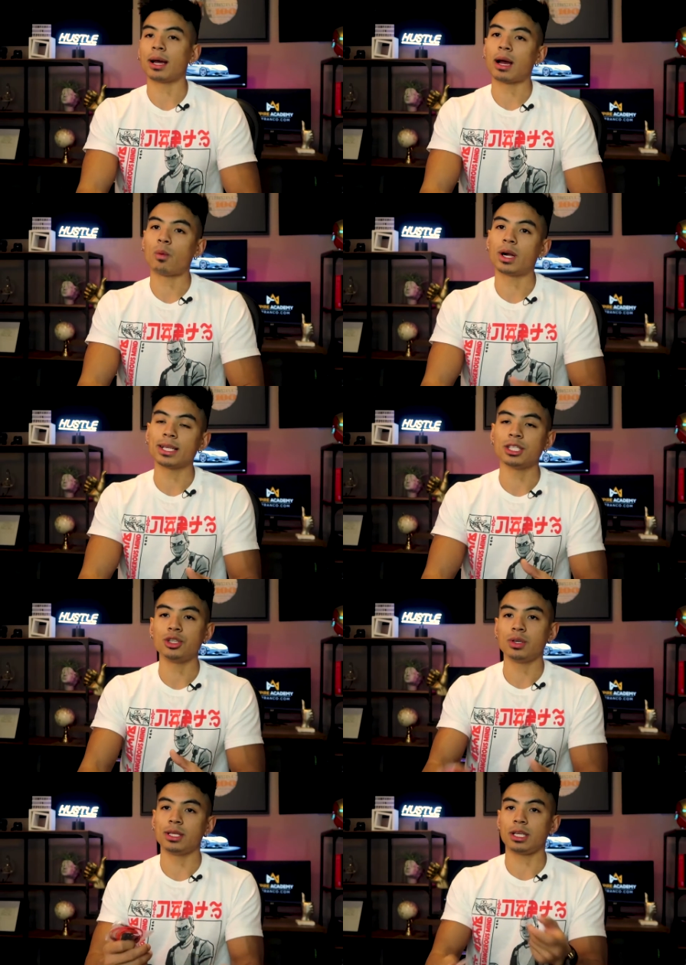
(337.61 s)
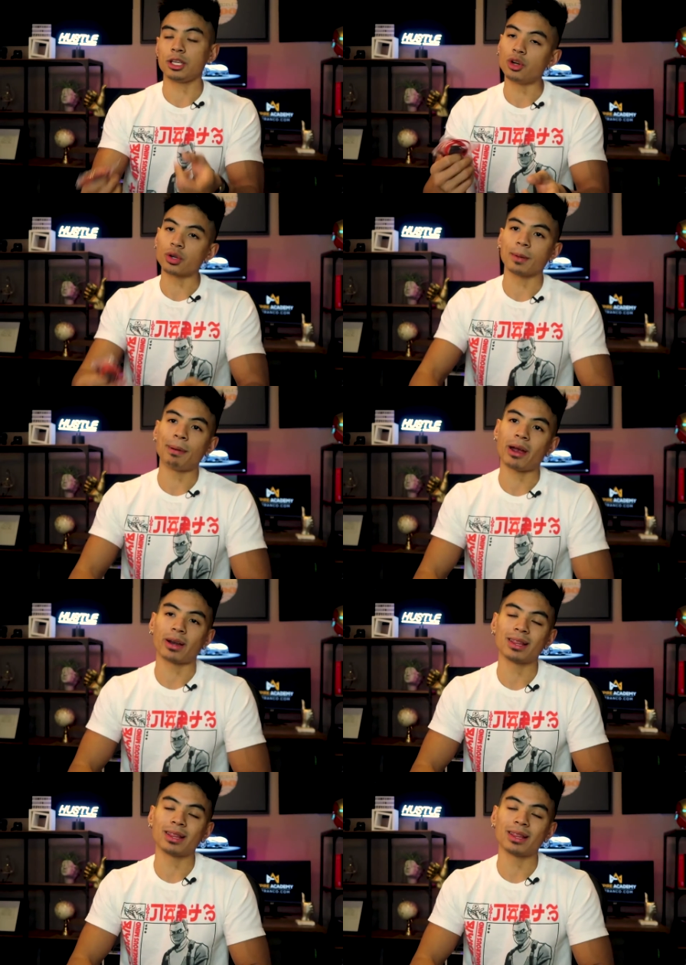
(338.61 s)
I, I want it to do and you know compare it.